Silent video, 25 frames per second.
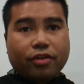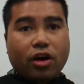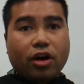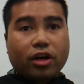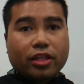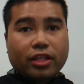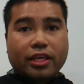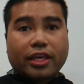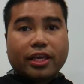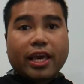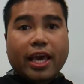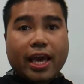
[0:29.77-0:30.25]

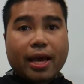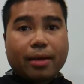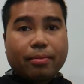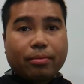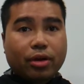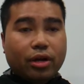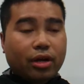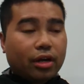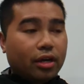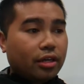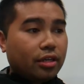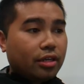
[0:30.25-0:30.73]
on the
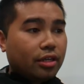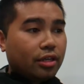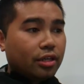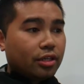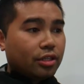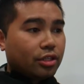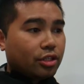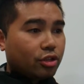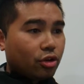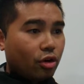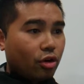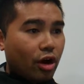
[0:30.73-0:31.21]
camera,
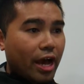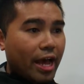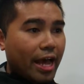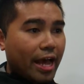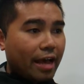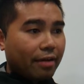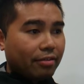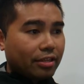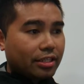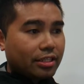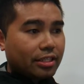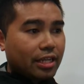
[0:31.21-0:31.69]
so I
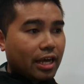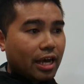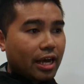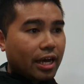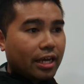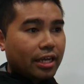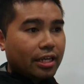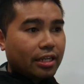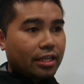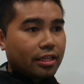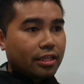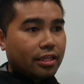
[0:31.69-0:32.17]
have a
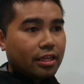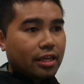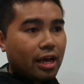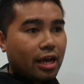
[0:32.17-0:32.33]
side.